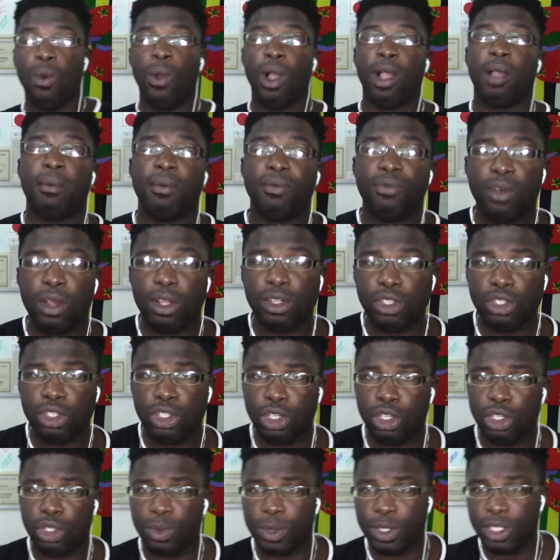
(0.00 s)
Welcome everyone to
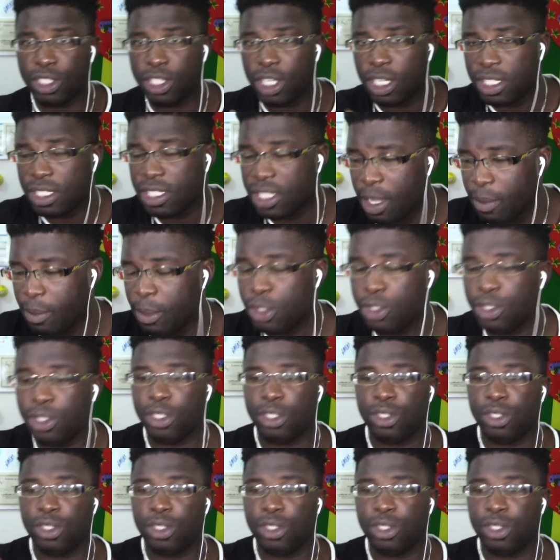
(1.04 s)
Junosuede with Just Commentary.